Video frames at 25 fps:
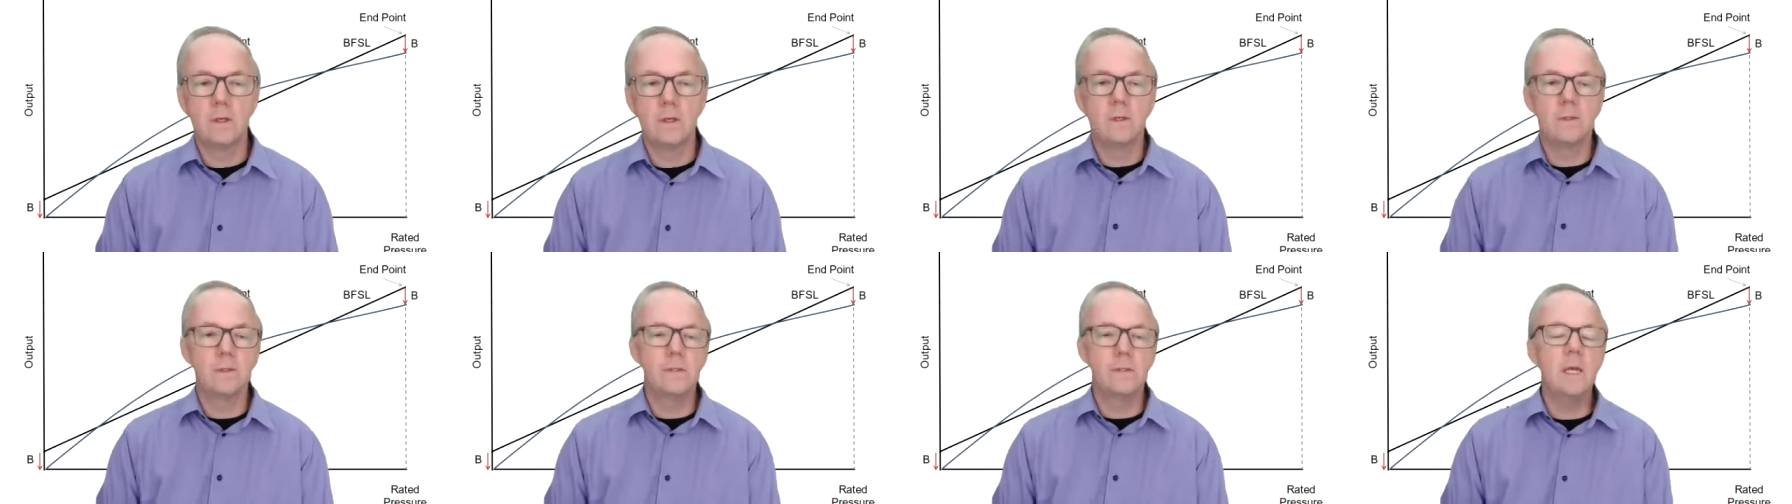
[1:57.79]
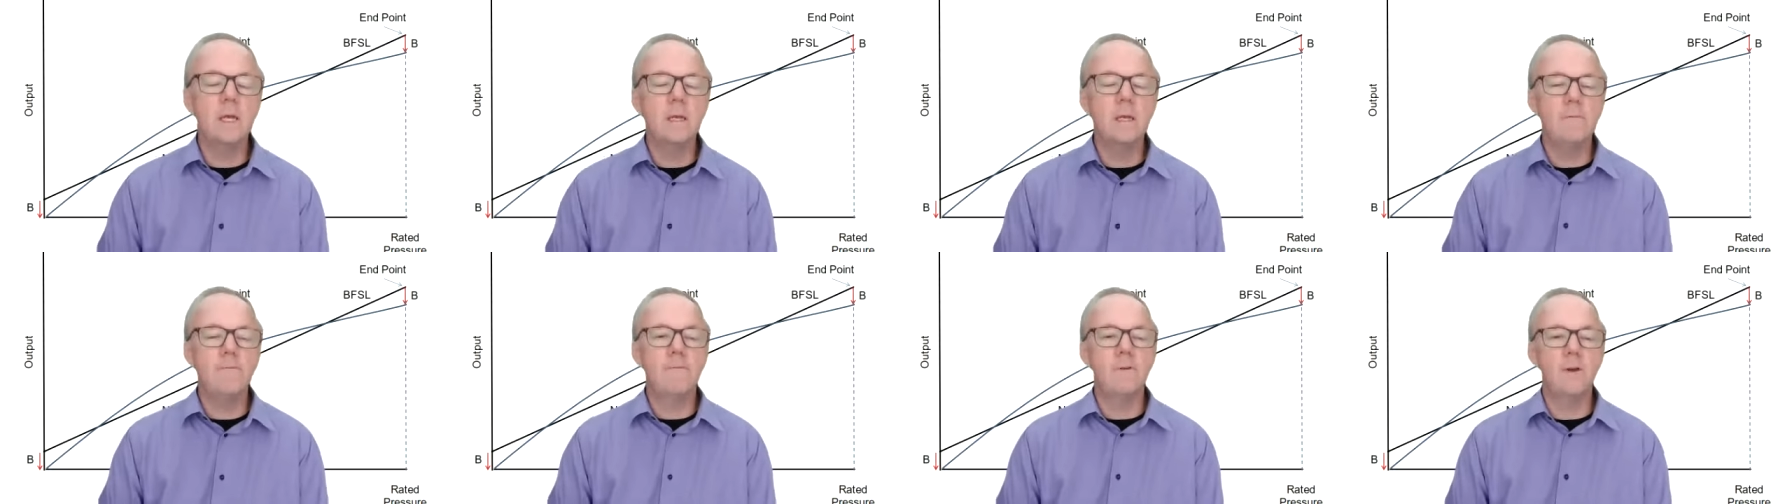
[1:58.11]

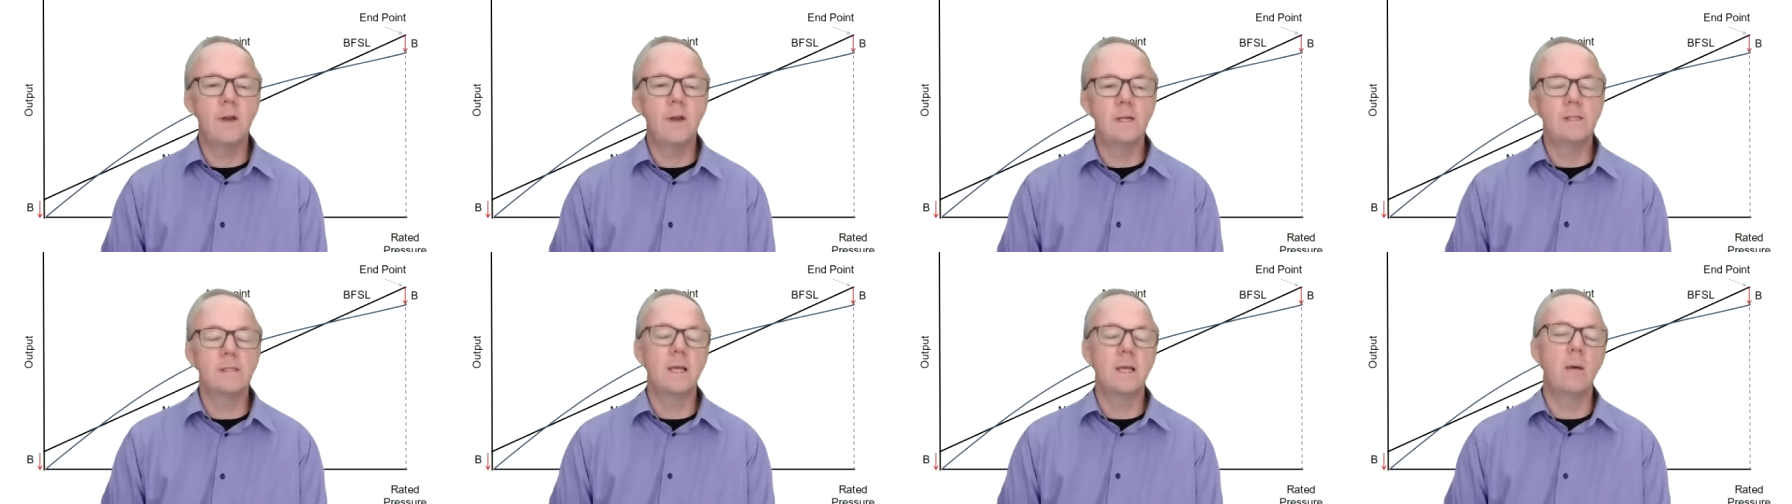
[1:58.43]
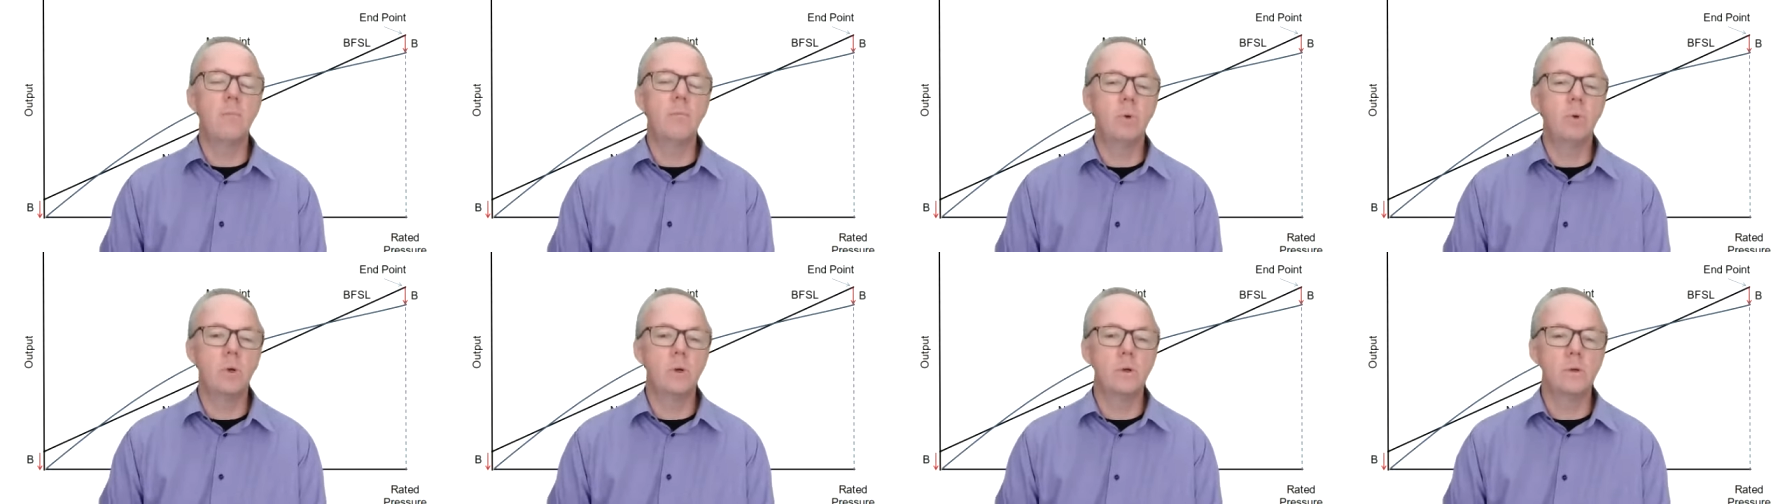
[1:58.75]
Say, for
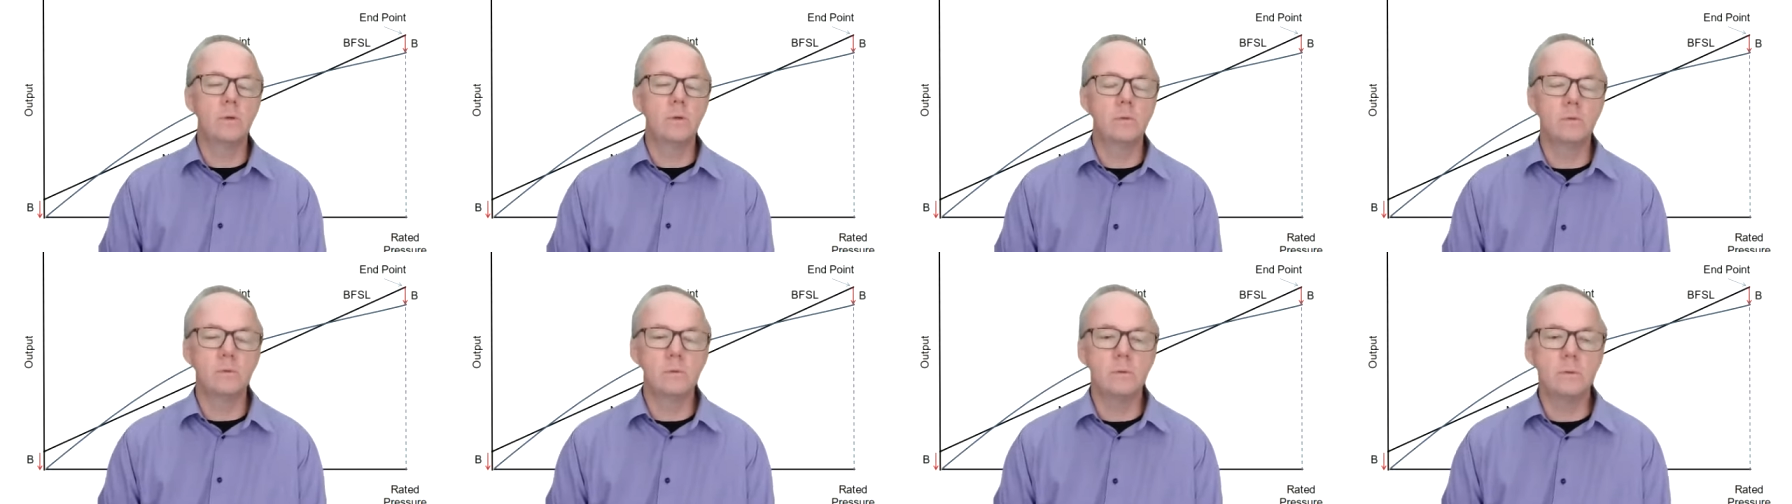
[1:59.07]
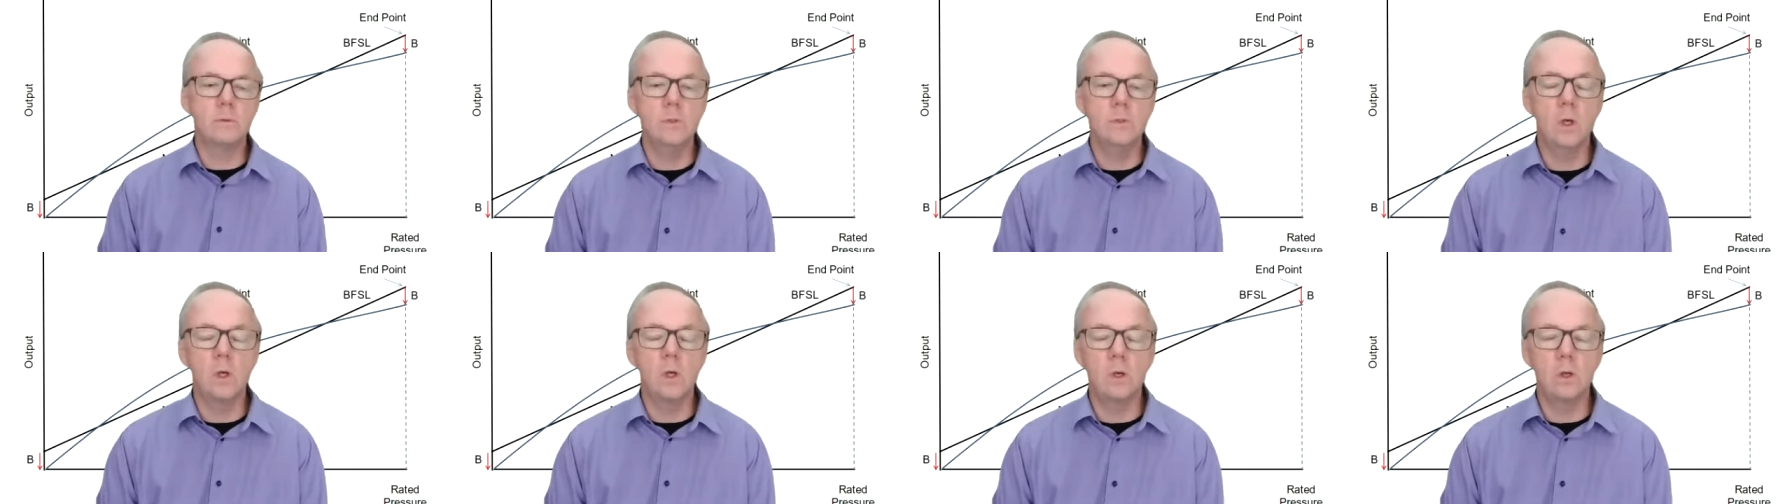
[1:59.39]
example,
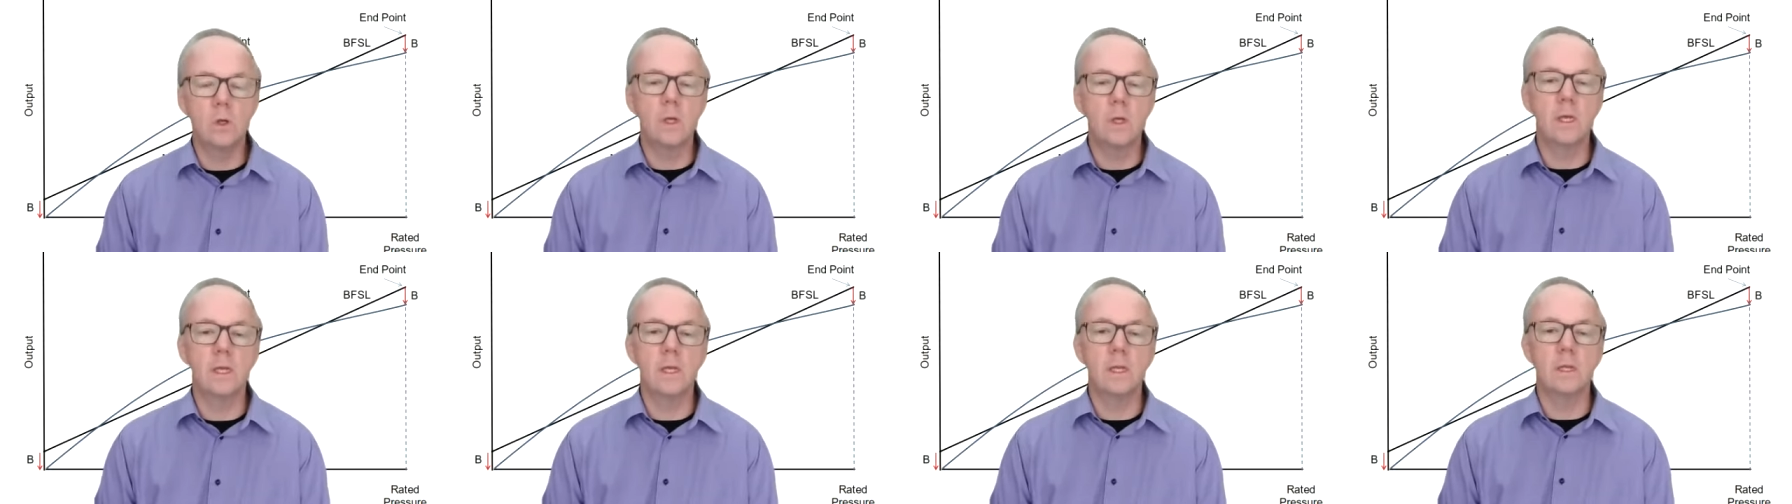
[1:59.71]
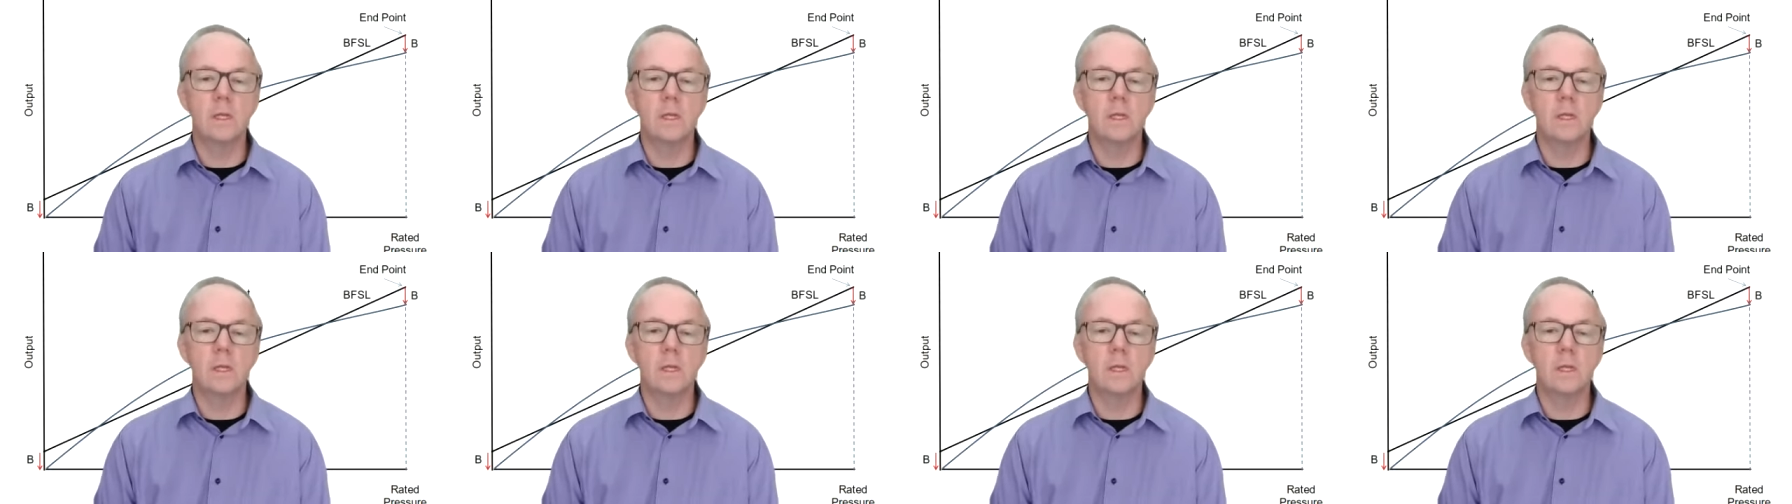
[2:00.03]
you're looking